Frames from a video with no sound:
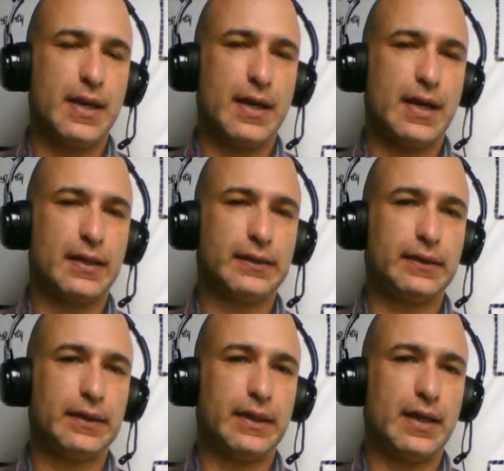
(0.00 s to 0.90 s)

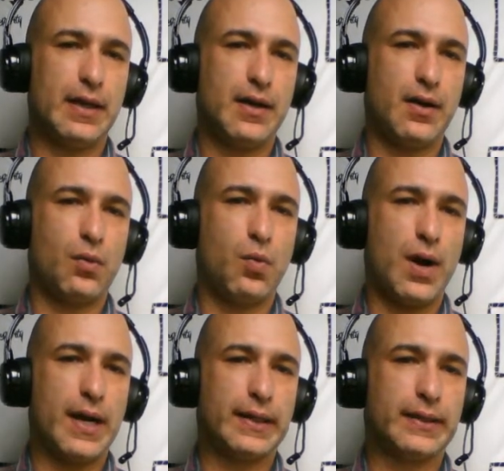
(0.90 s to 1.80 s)
And
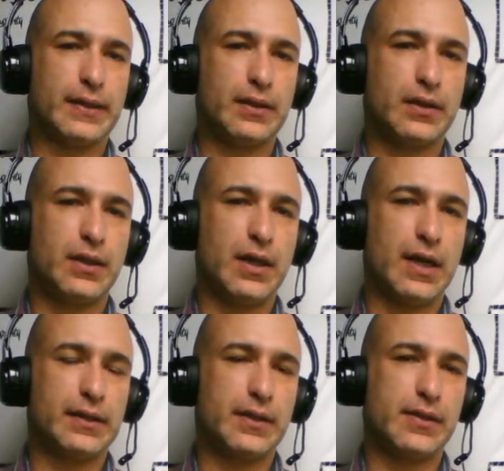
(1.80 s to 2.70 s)
white
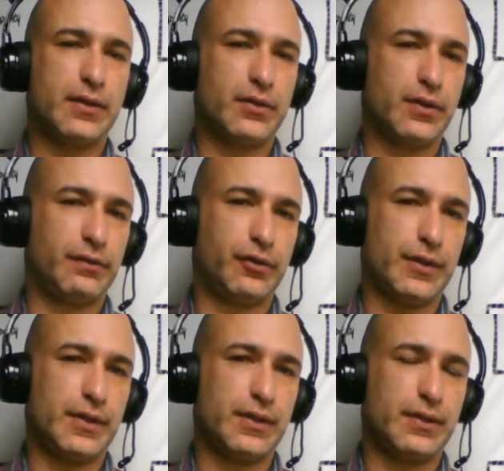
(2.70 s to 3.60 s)
got center
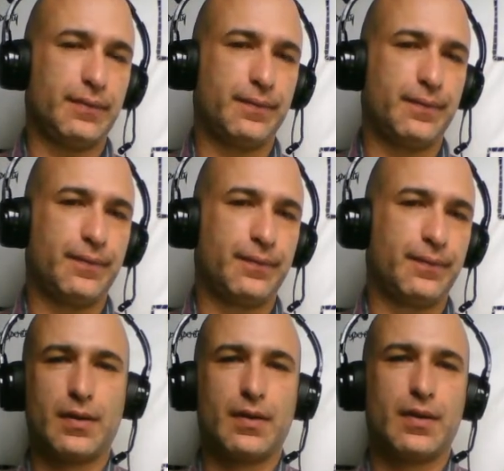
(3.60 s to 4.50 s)
influence.
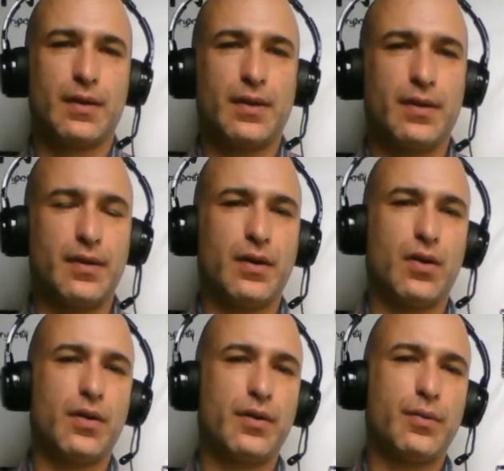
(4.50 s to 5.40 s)
There
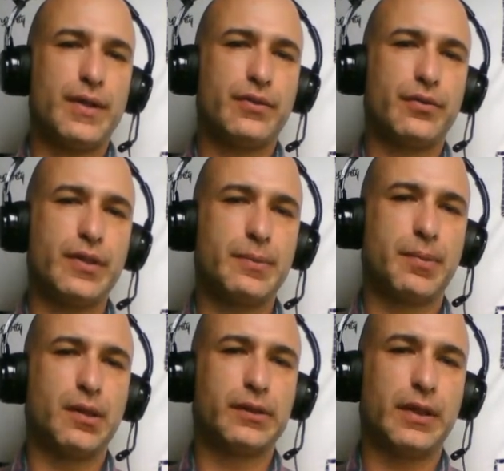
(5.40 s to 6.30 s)
are other ways to
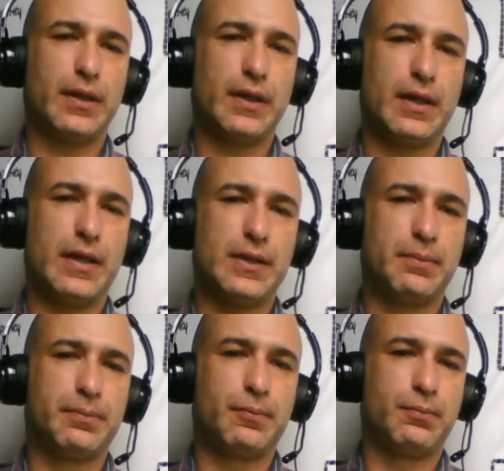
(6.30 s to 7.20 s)
respond as
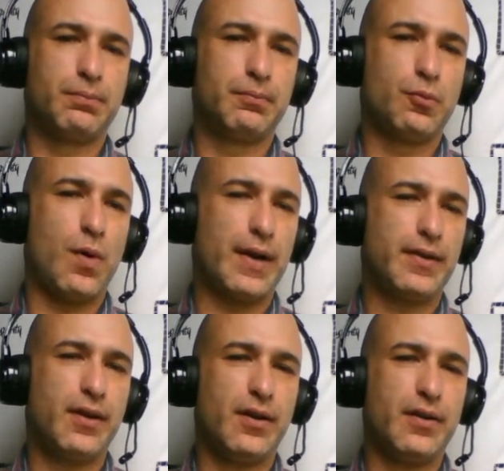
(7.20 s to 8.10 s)
white
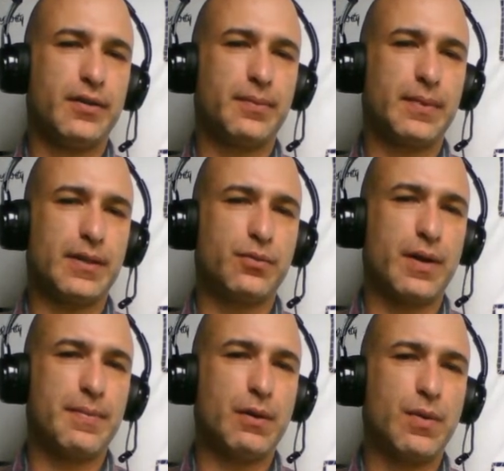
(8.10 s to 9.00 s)
here. Sometimes
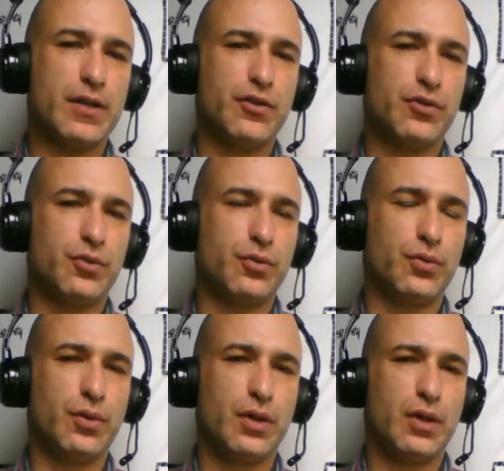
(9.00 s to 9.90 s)
white may want just
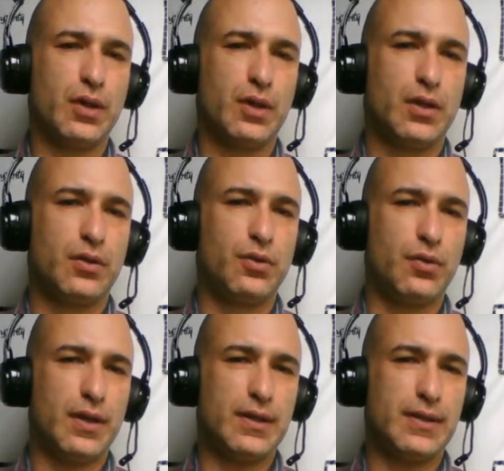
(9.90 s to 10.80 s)
to do
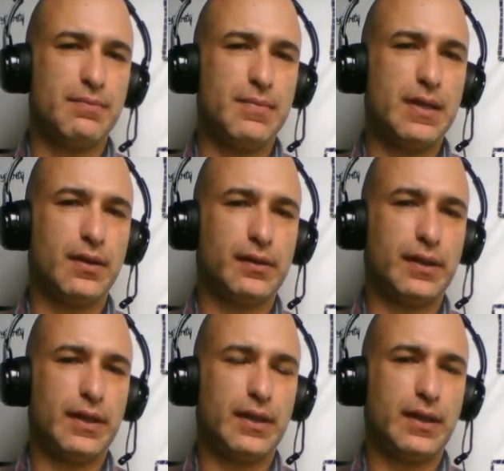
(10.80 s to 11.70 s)
this
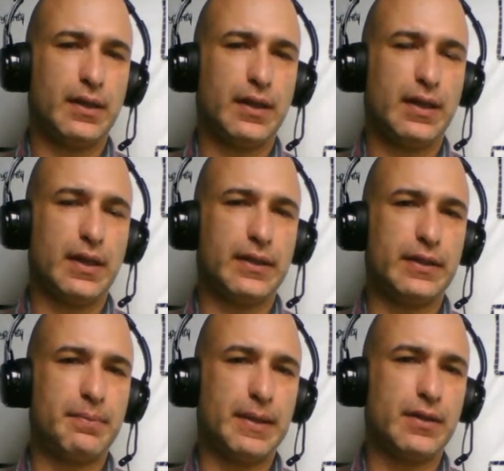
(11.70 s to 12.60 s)
immediately and
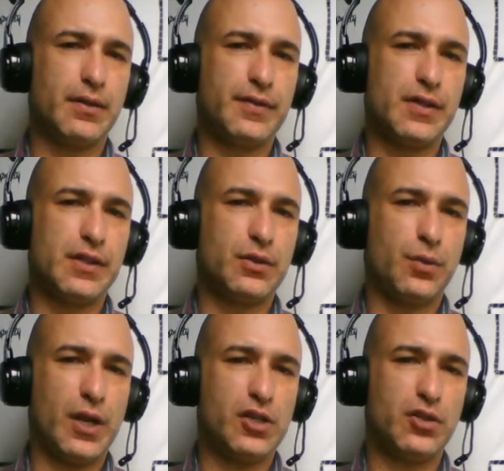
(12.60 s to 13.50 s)
independent of the
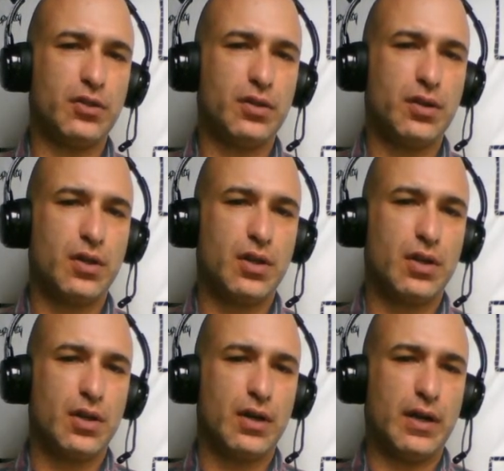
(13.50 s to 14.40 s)
situation.
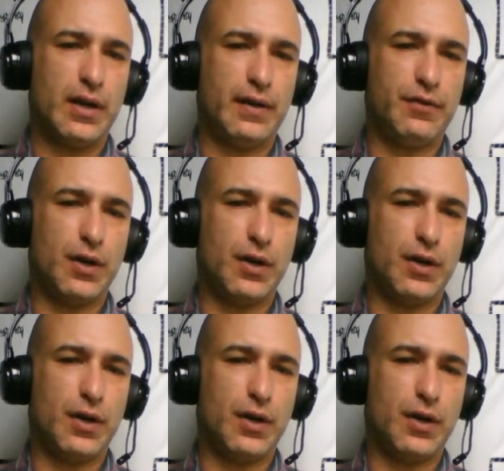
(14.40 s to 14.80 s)
If